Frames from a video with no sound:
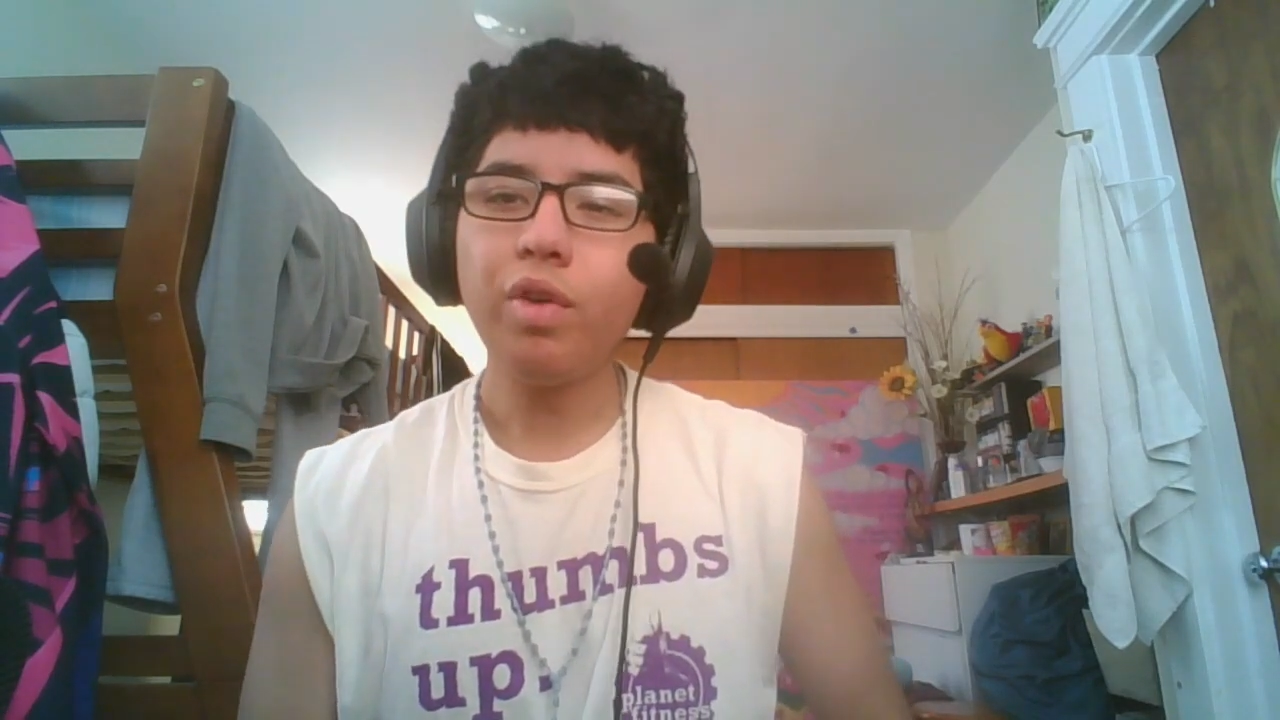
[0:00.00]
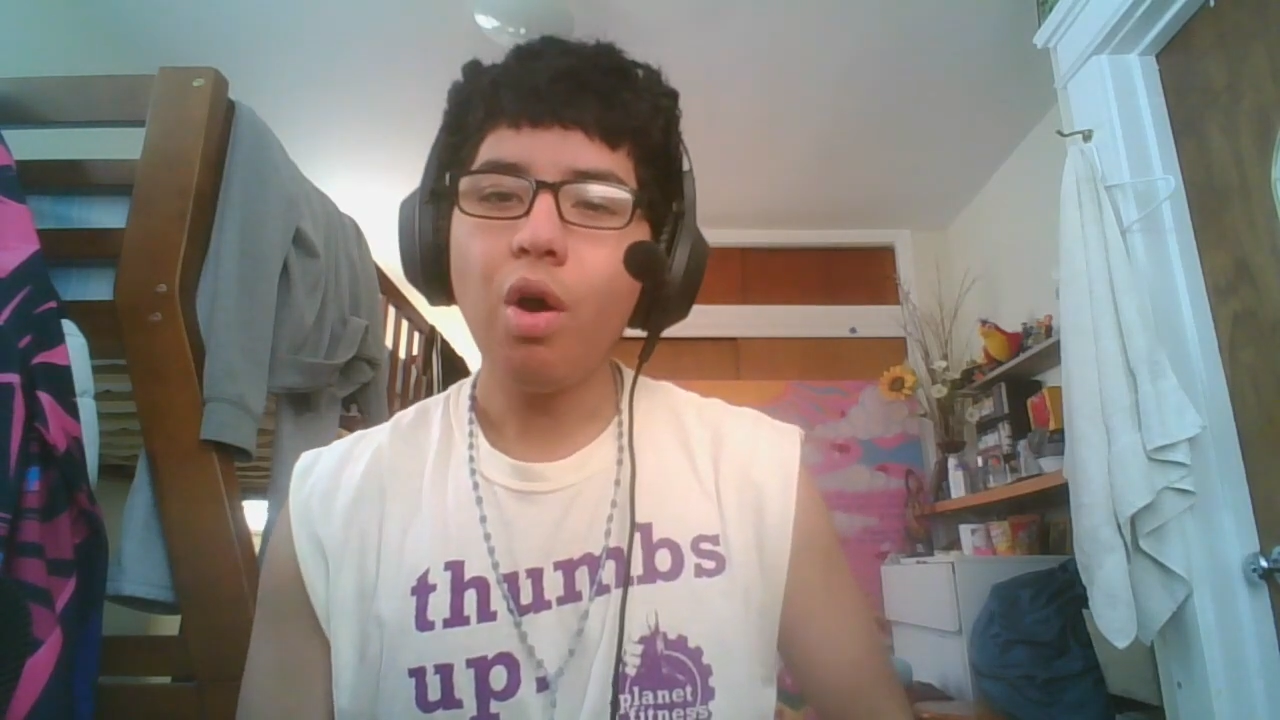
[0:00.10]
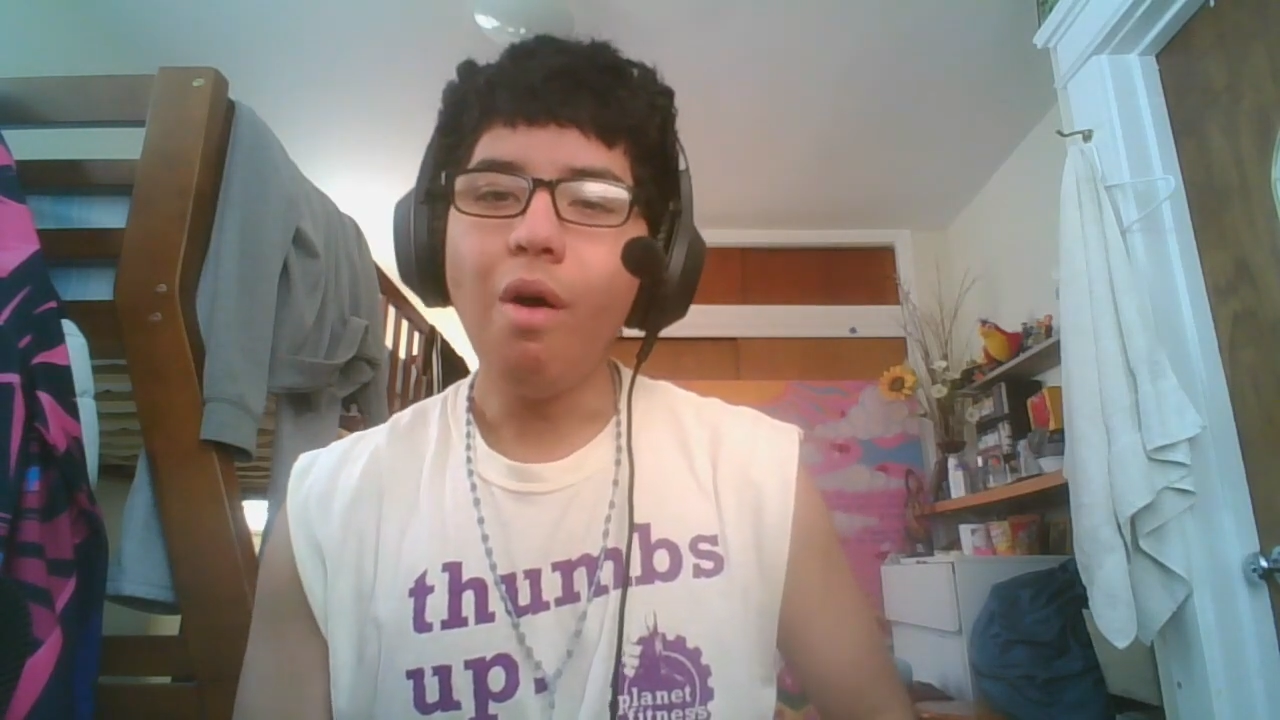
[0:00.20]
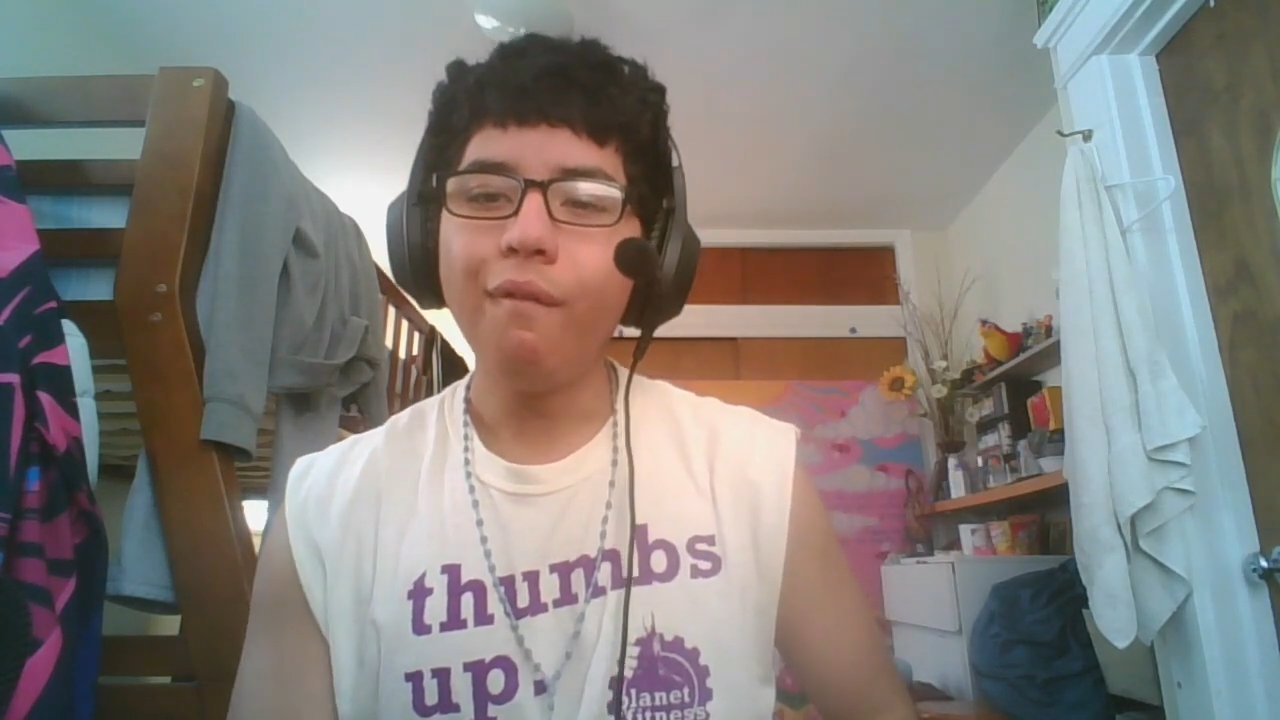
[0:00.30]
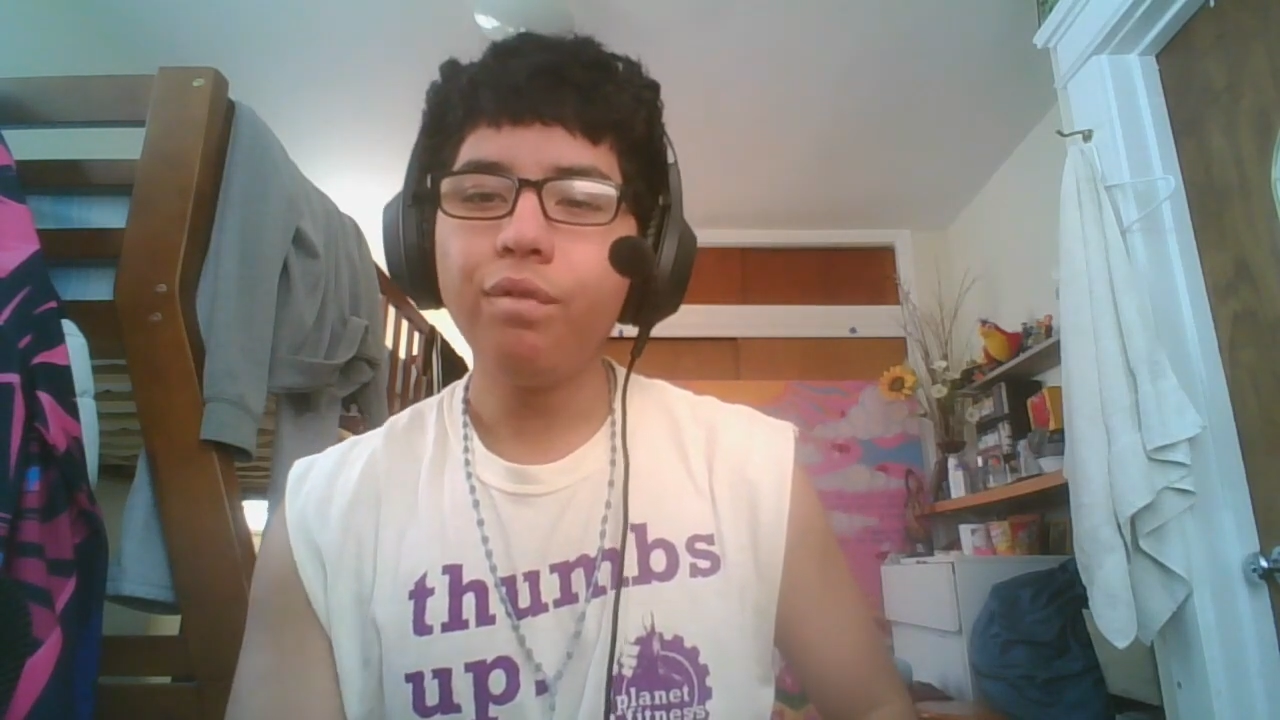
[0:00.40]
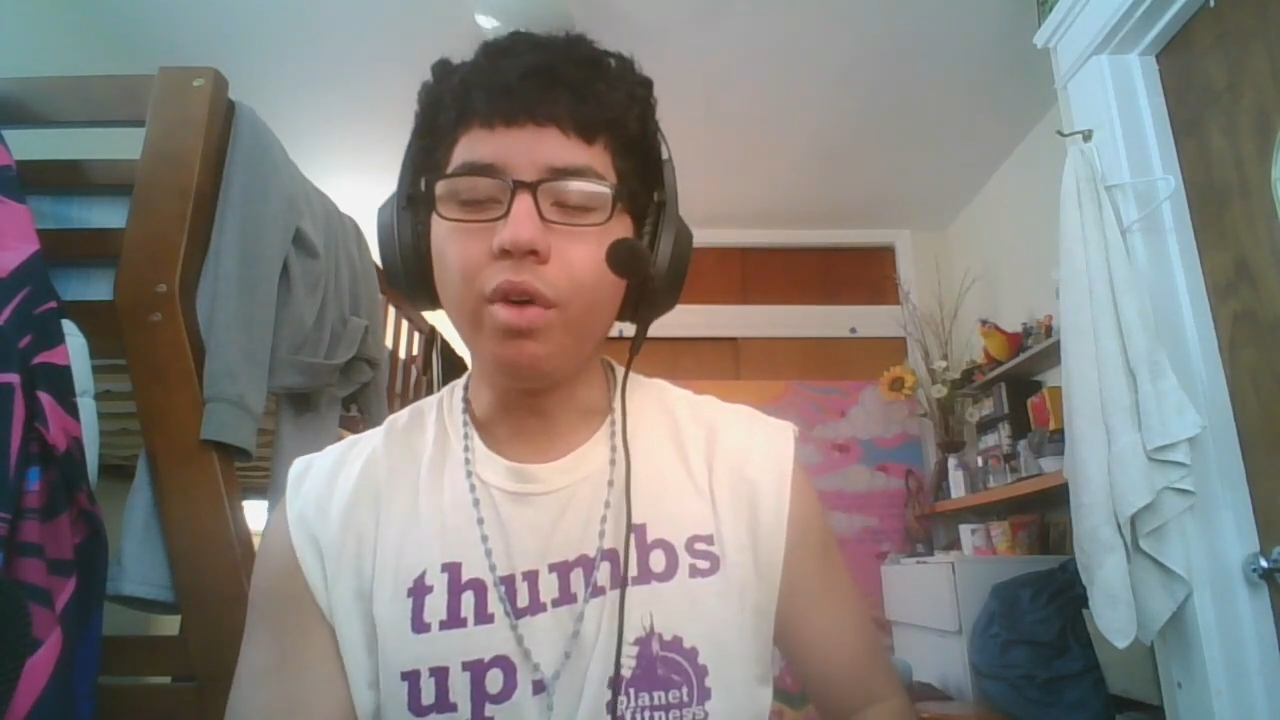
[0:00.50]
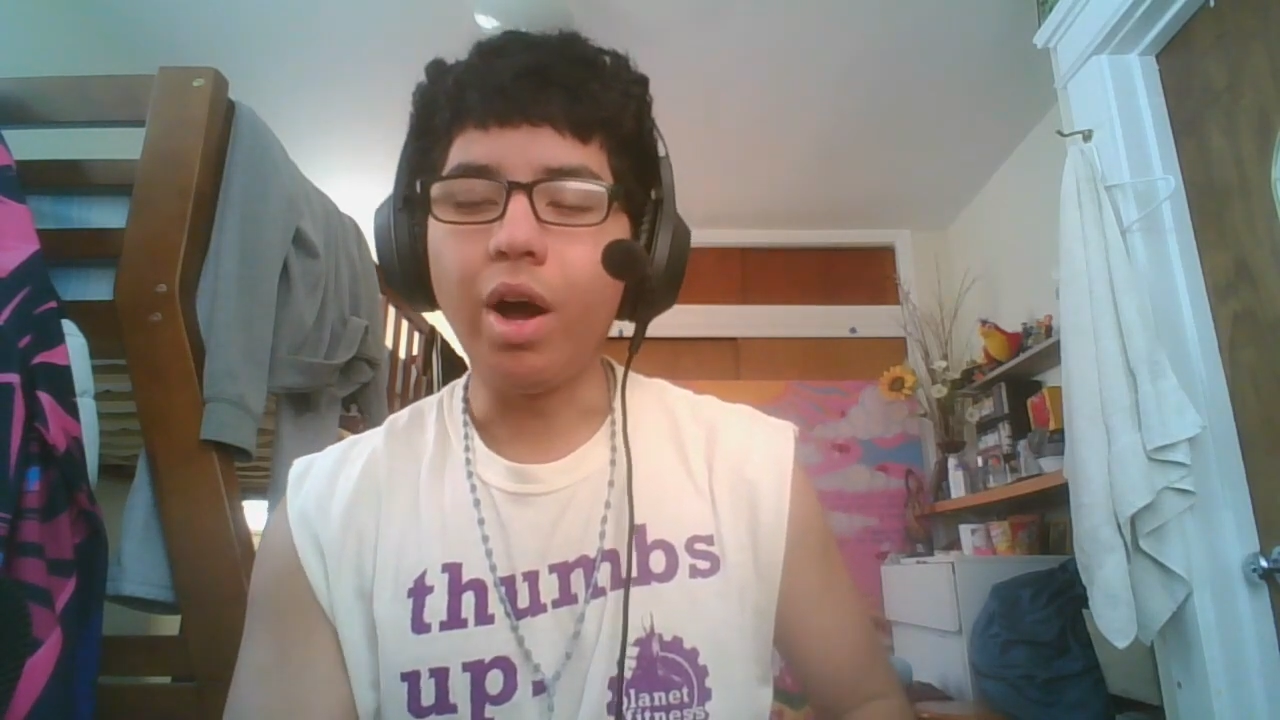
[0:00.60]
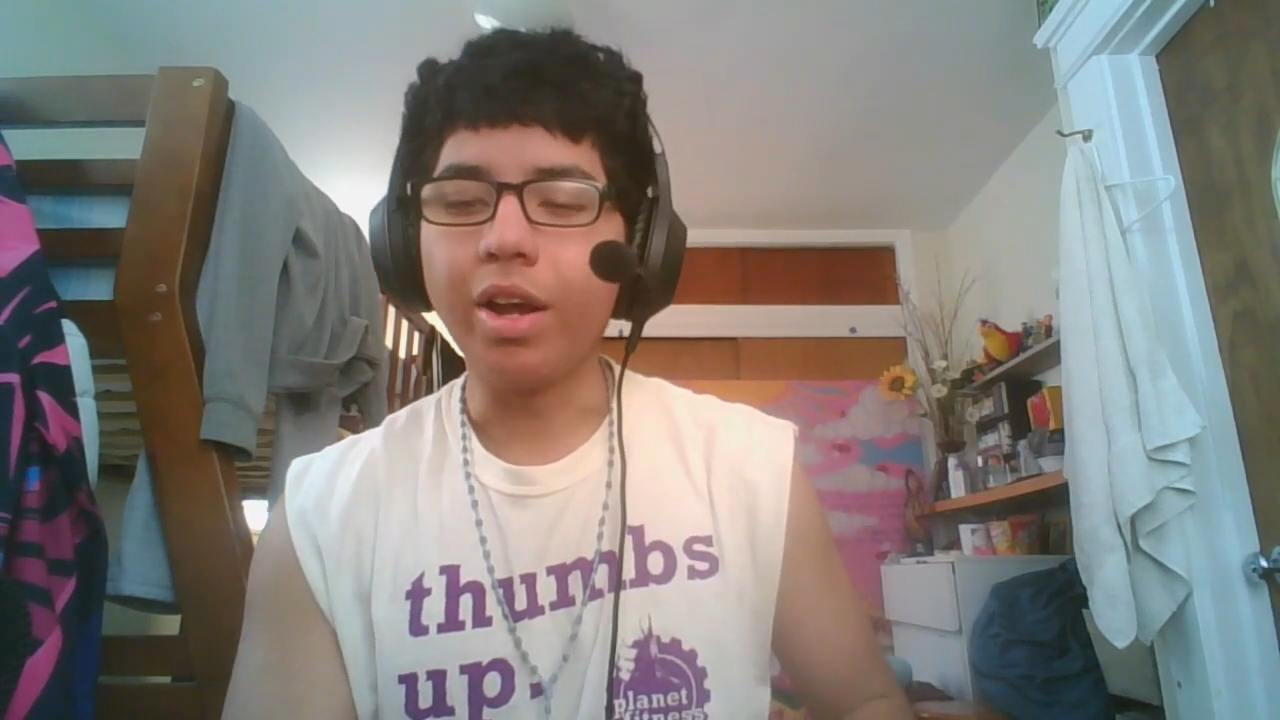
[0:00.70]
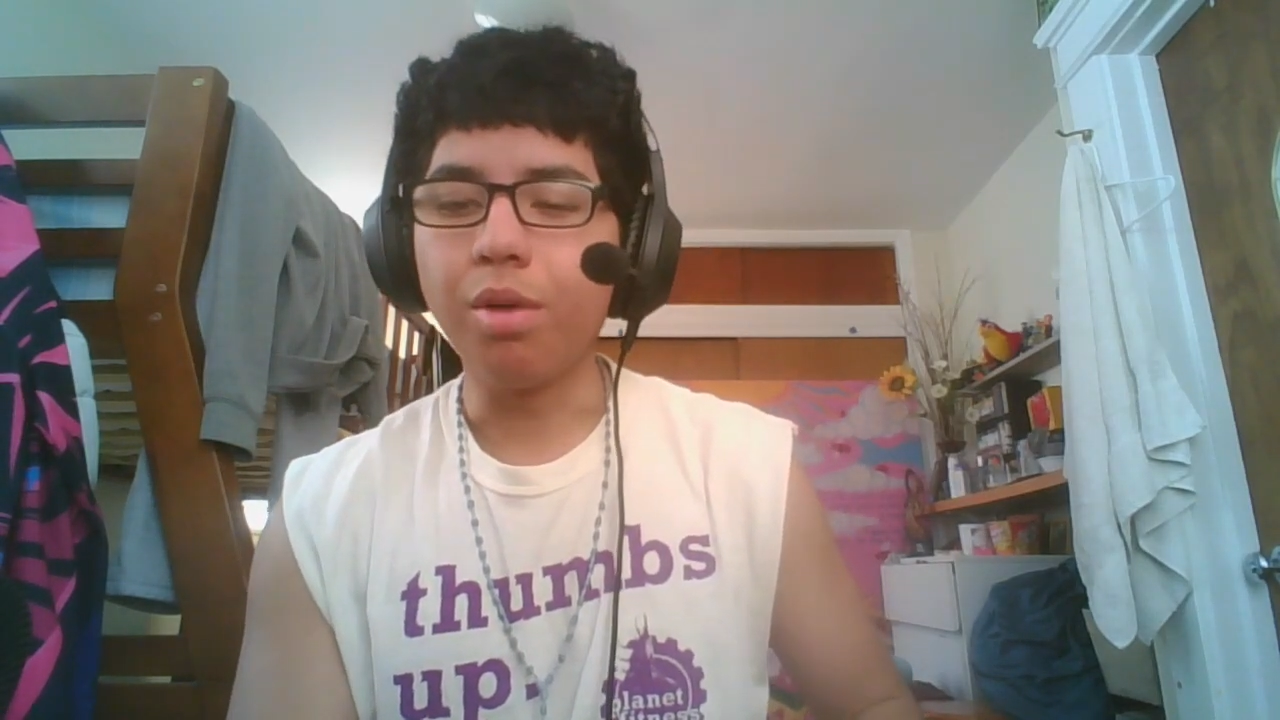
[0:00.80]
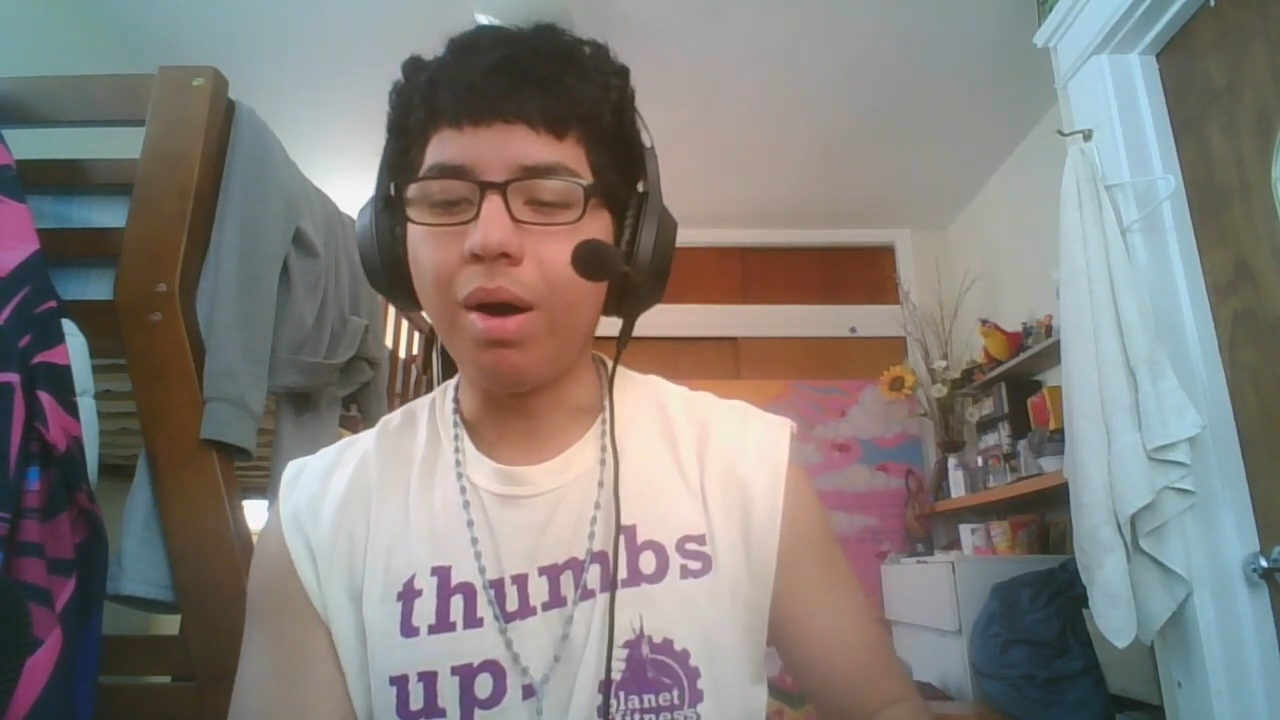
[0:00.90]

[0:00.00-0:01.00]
Alright,